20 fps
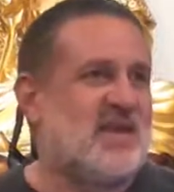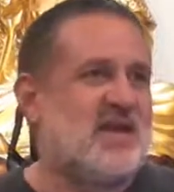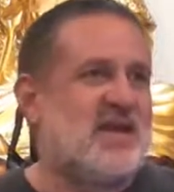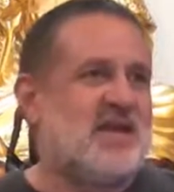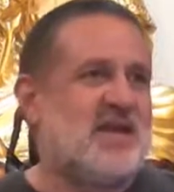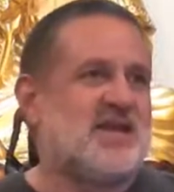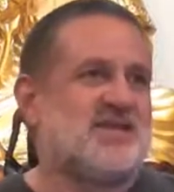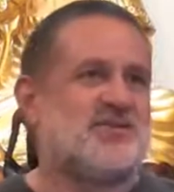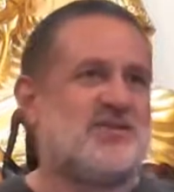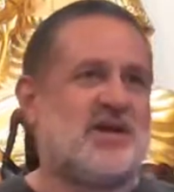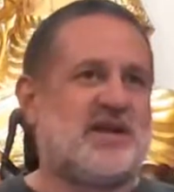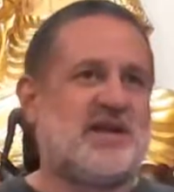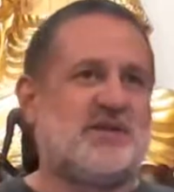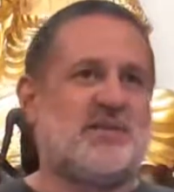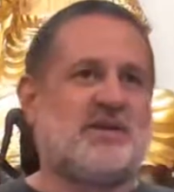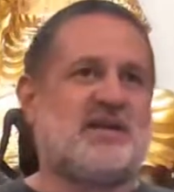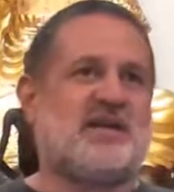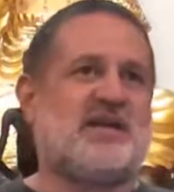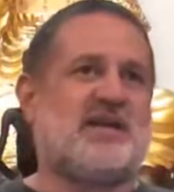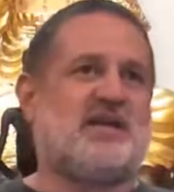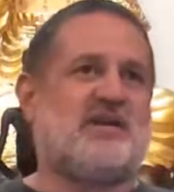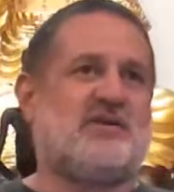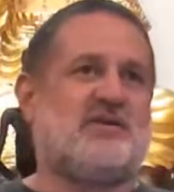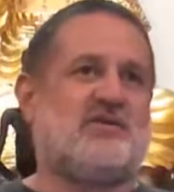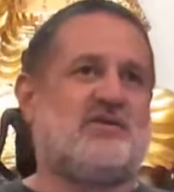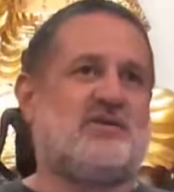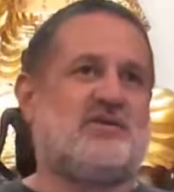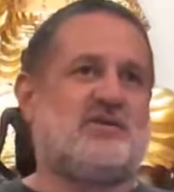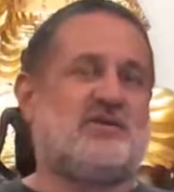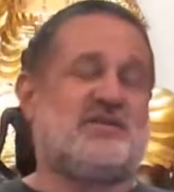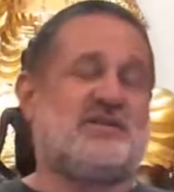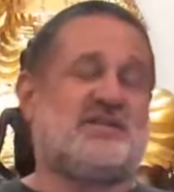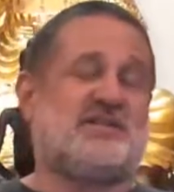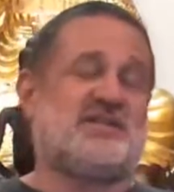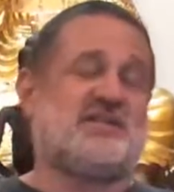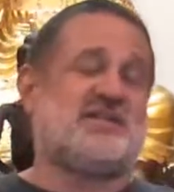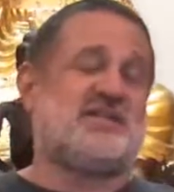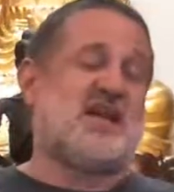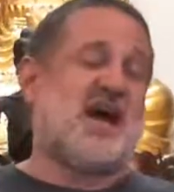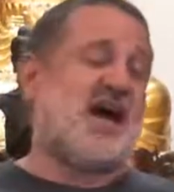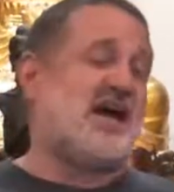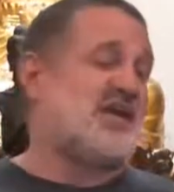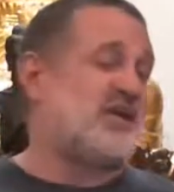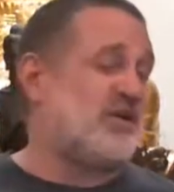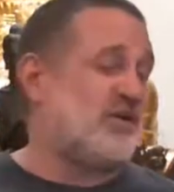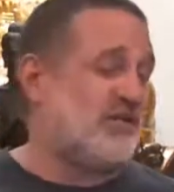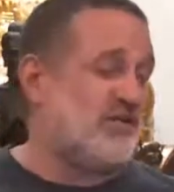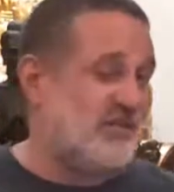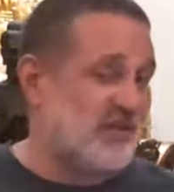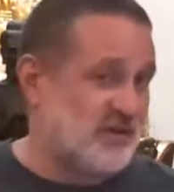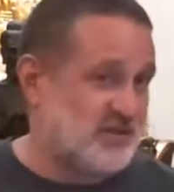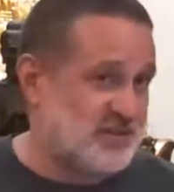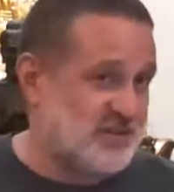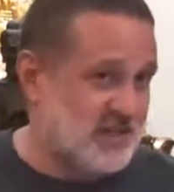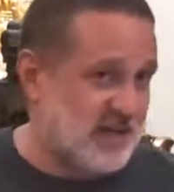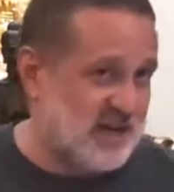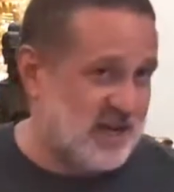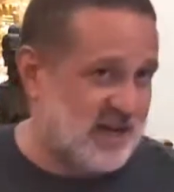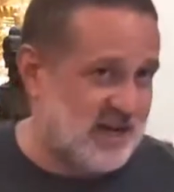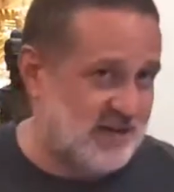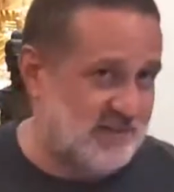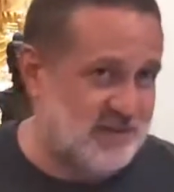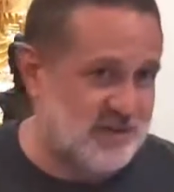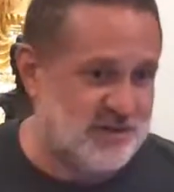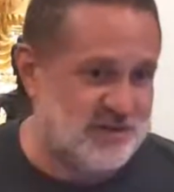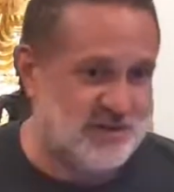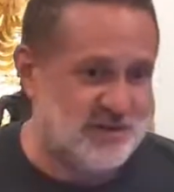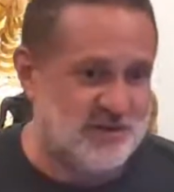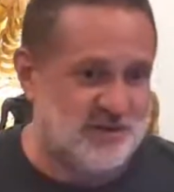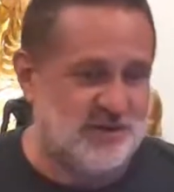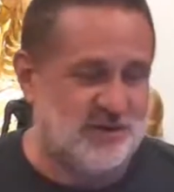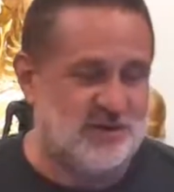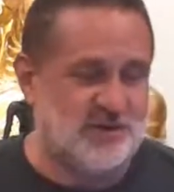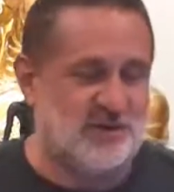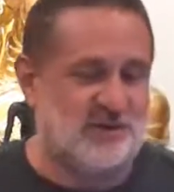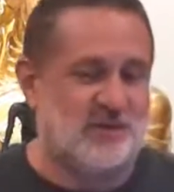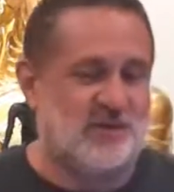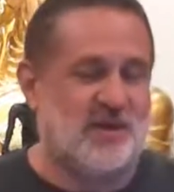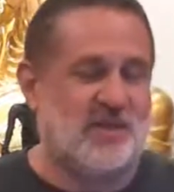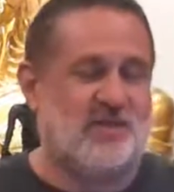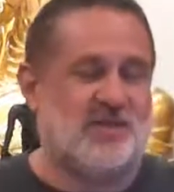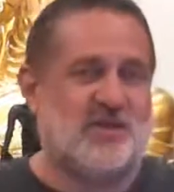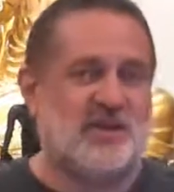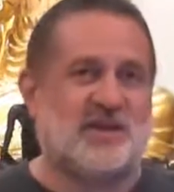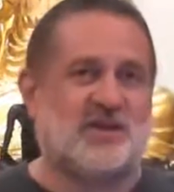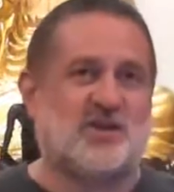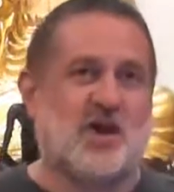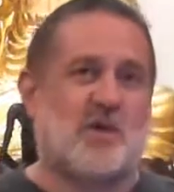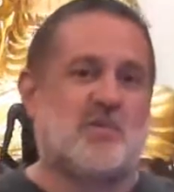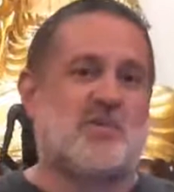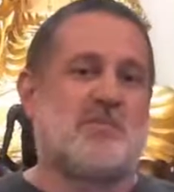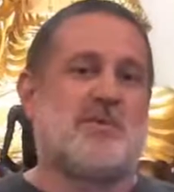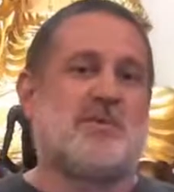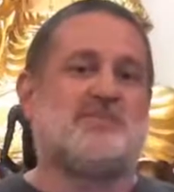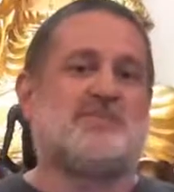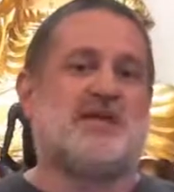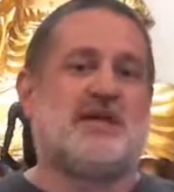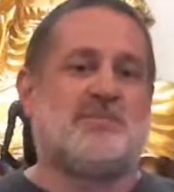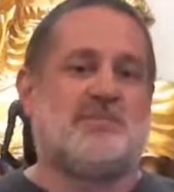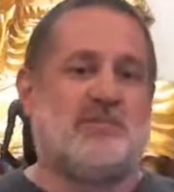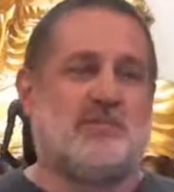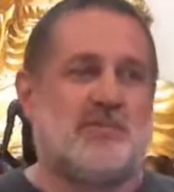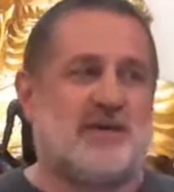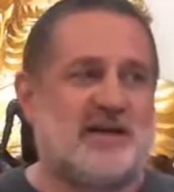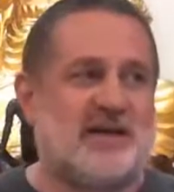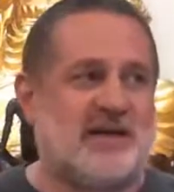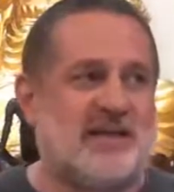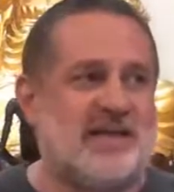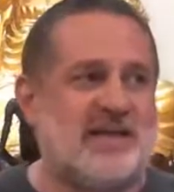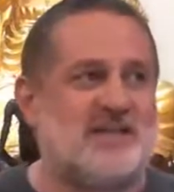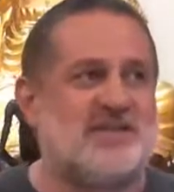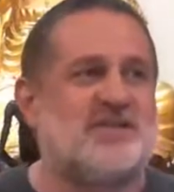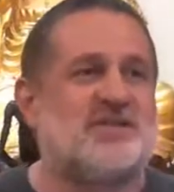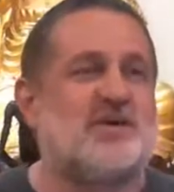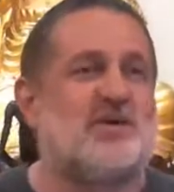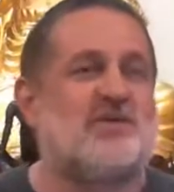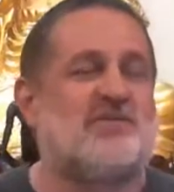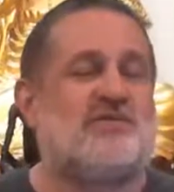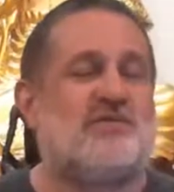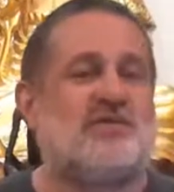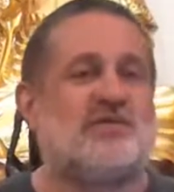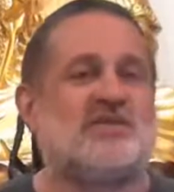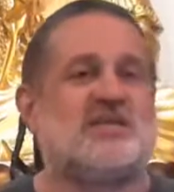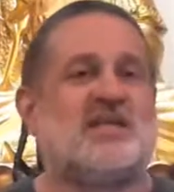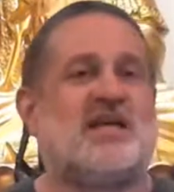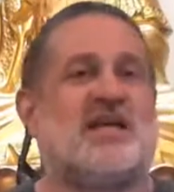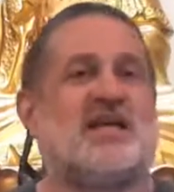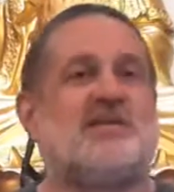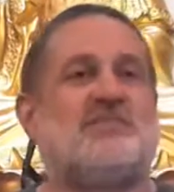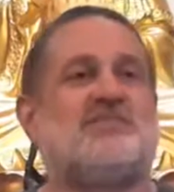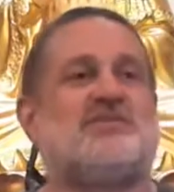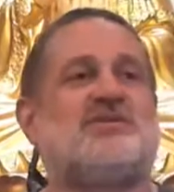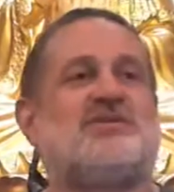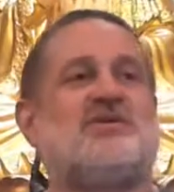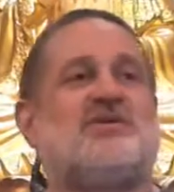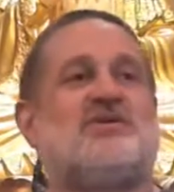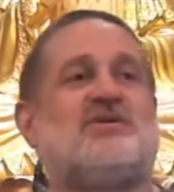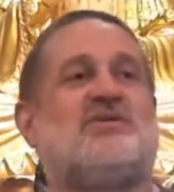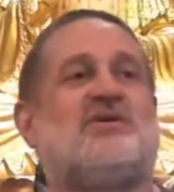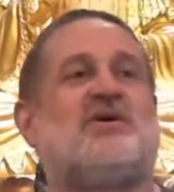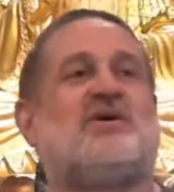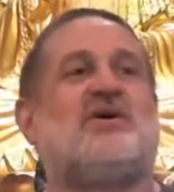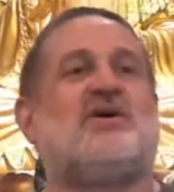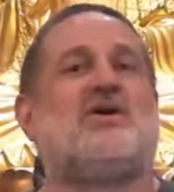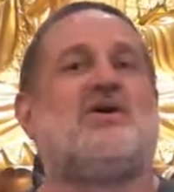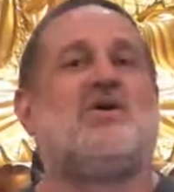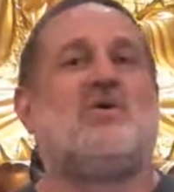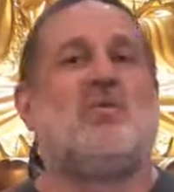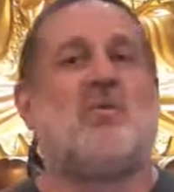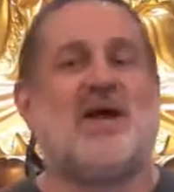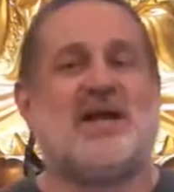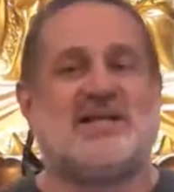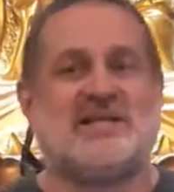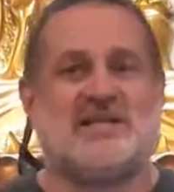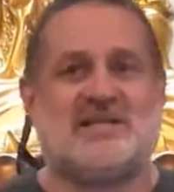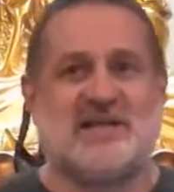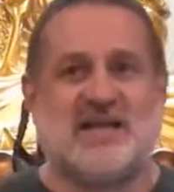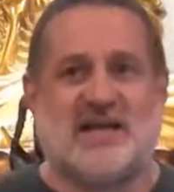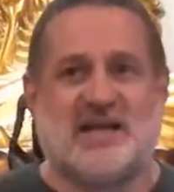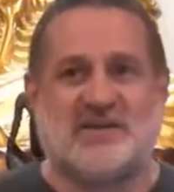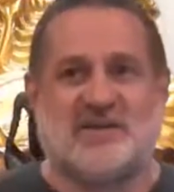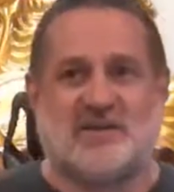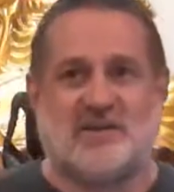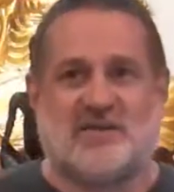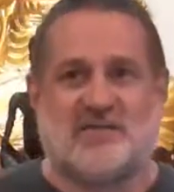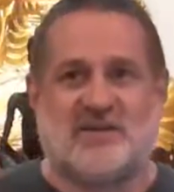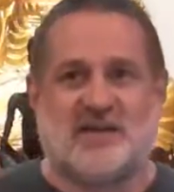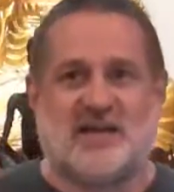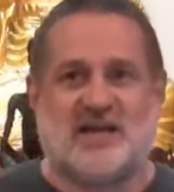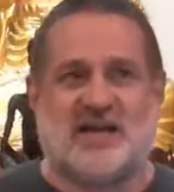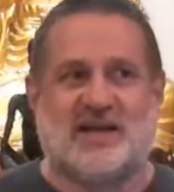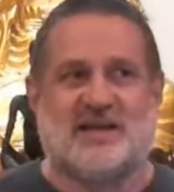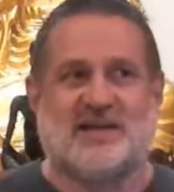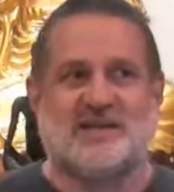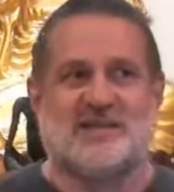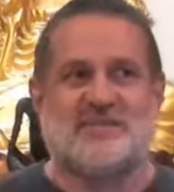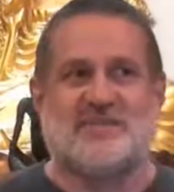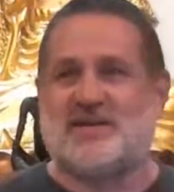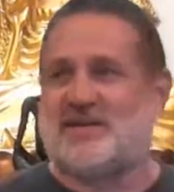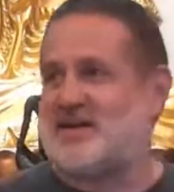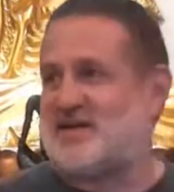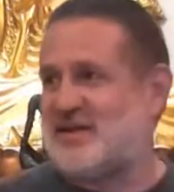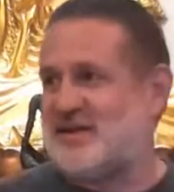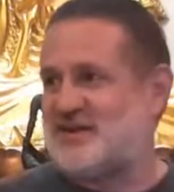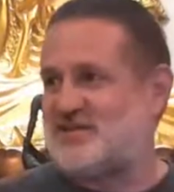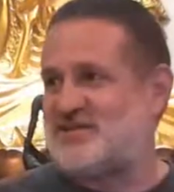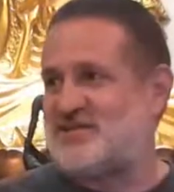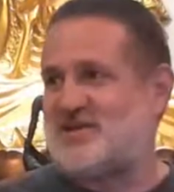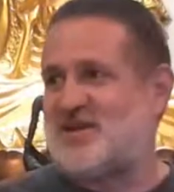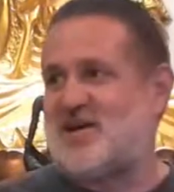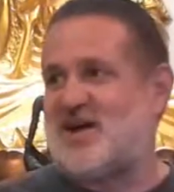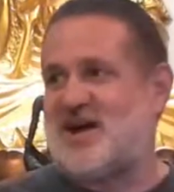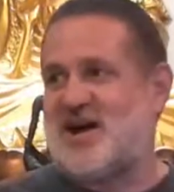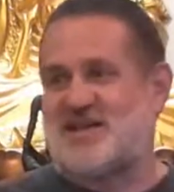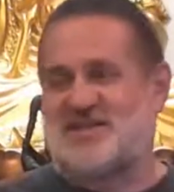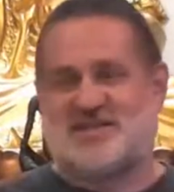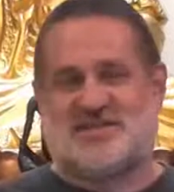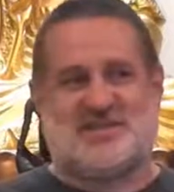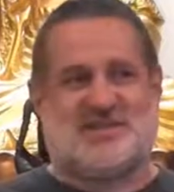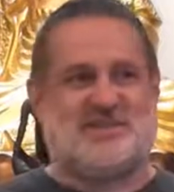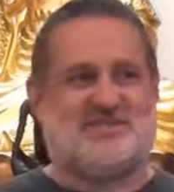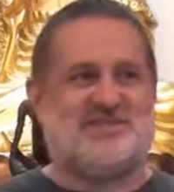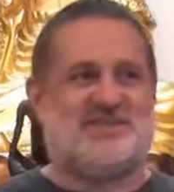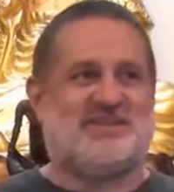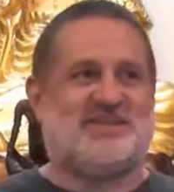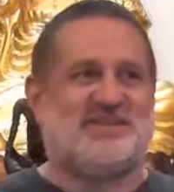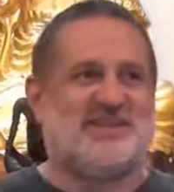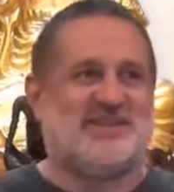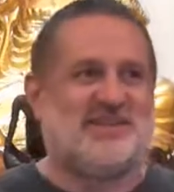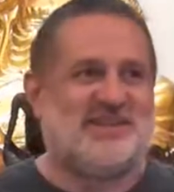Is there anyone here who this is not your first time to the Dharma Bum Temple, but it is your first time to Wednesday, the Loving Kindness Meditation? Awesome.